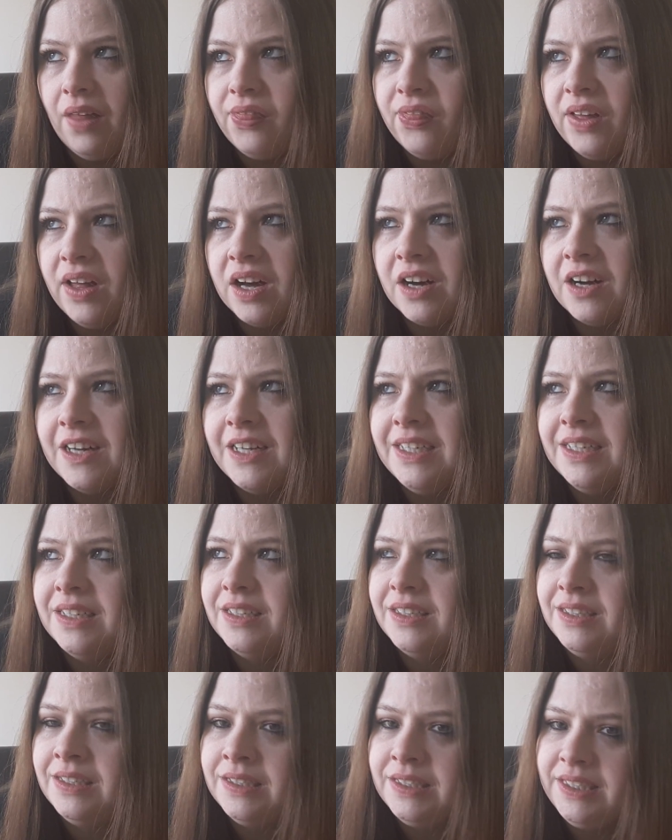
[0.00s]
I think
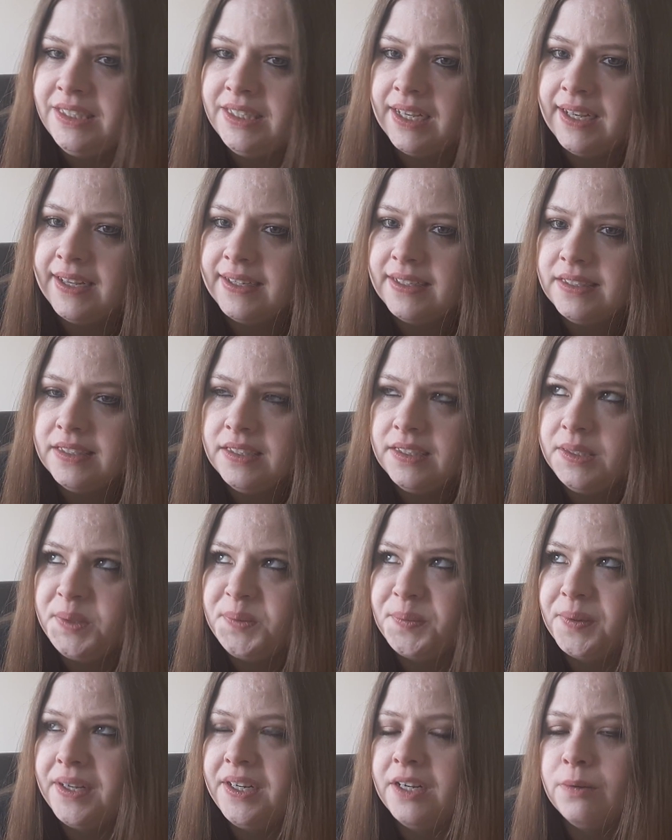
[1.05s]
I did
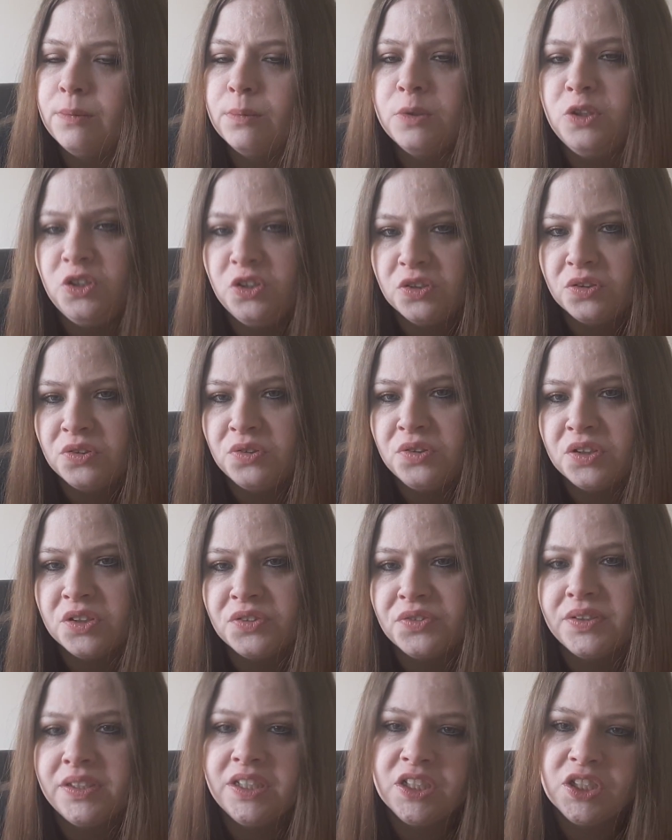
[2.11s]
when I was
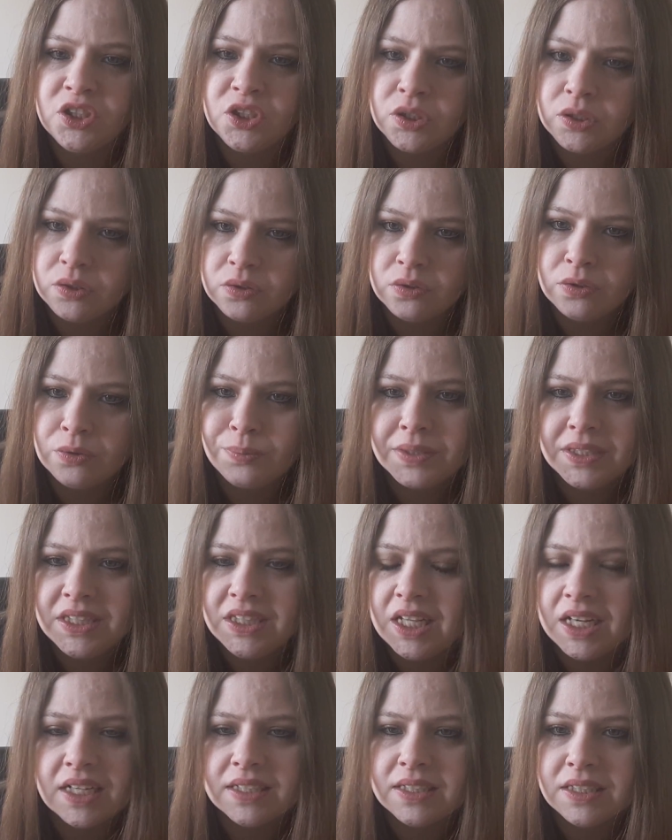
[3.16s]
younger and at school,
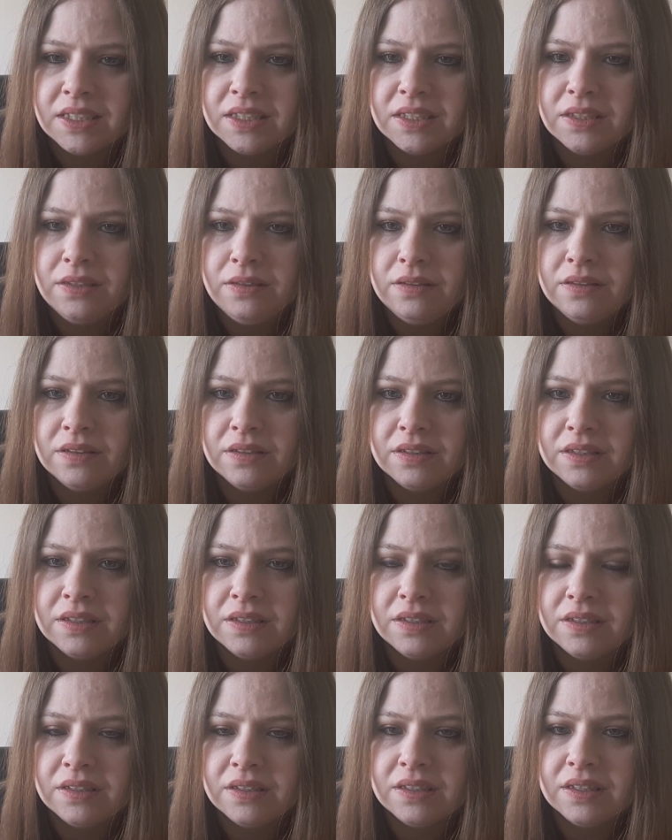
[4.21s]
but that's
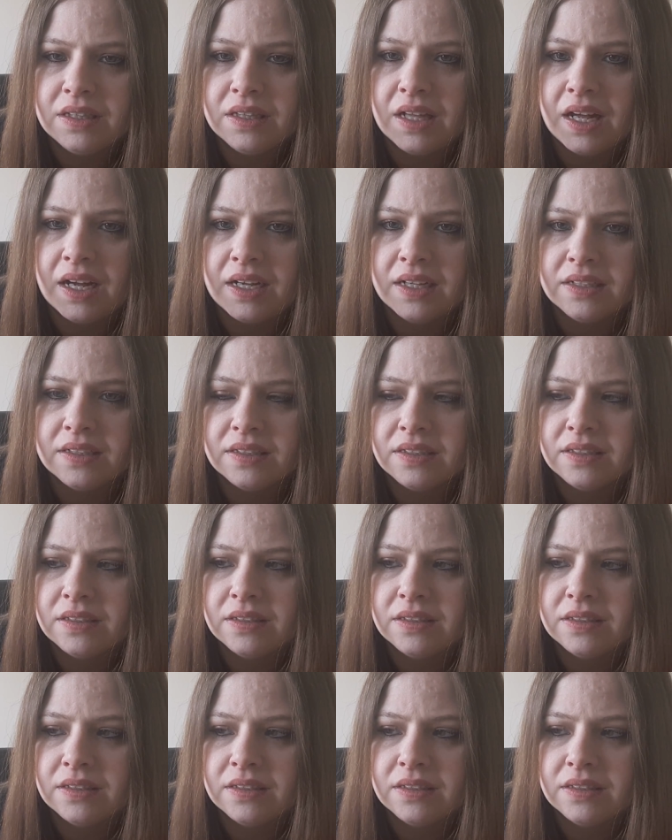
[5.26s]
that.